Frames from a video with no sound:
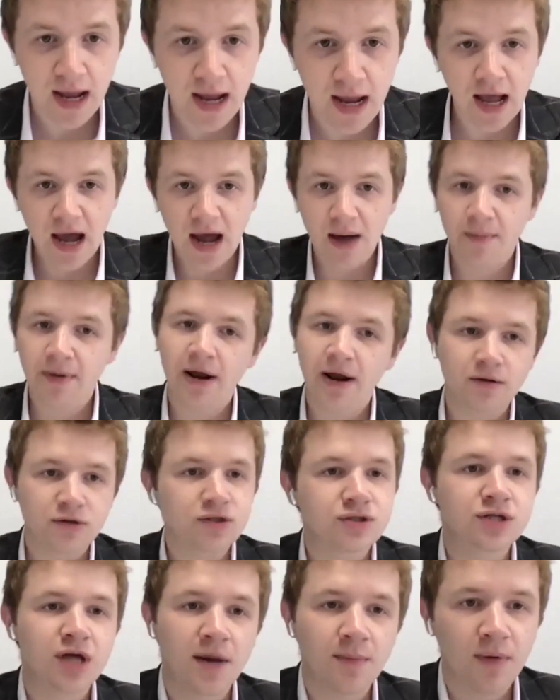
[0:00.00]
And I'll
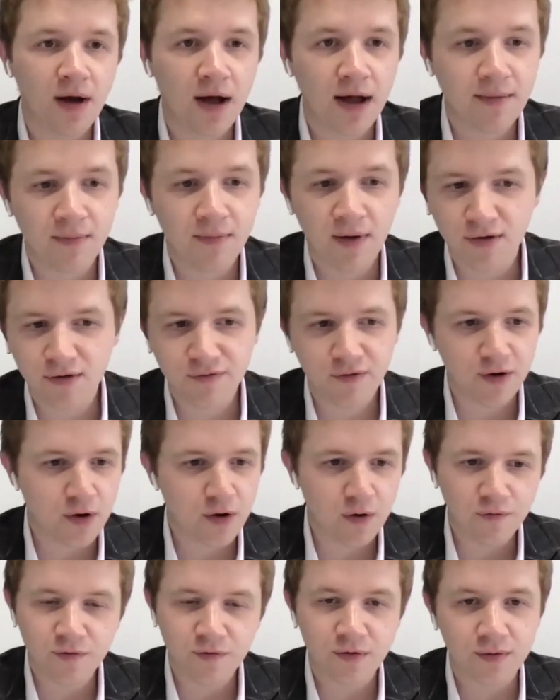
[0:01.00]
just turn my microphone
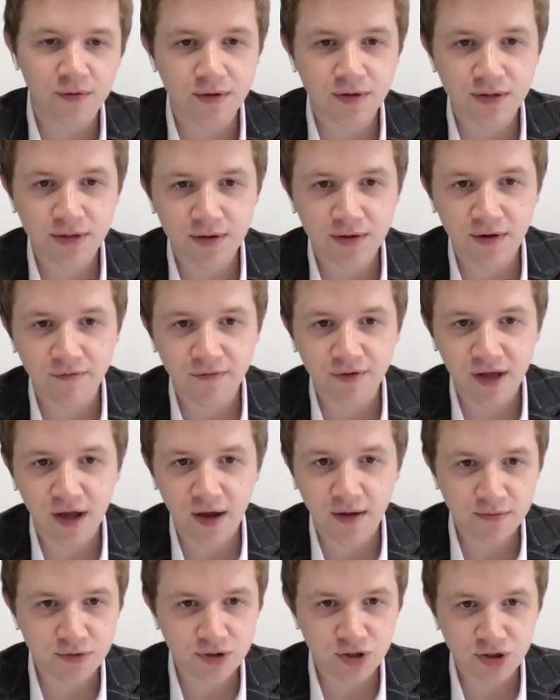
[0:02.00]
off and
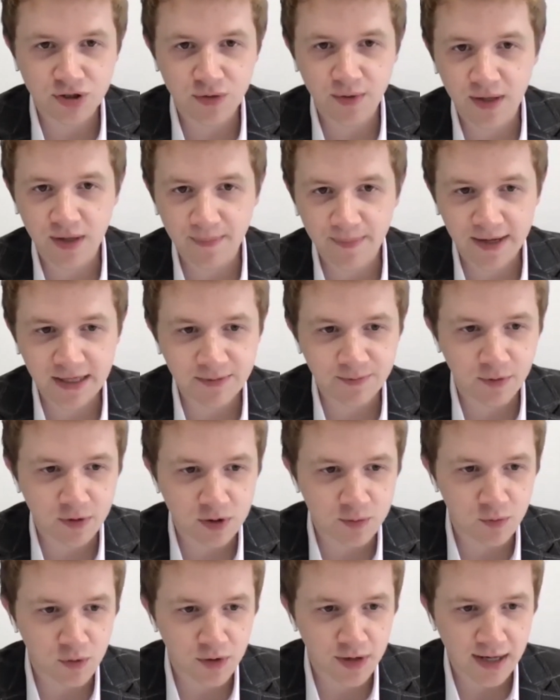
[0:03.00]
video just so we get the best
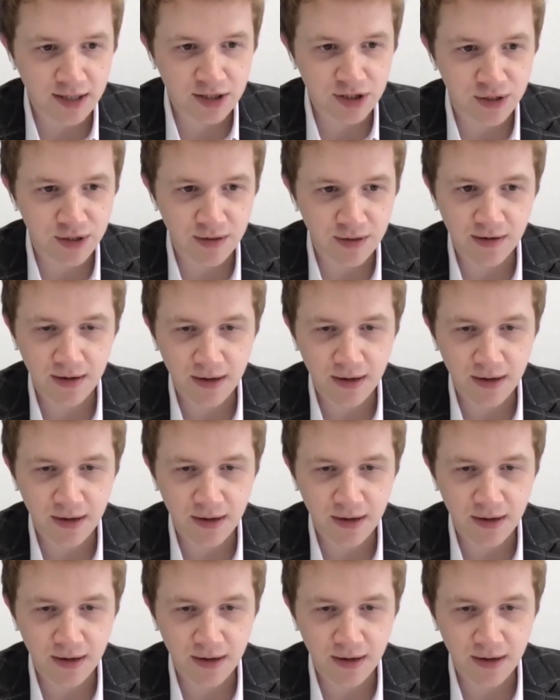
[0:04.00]
possible connection.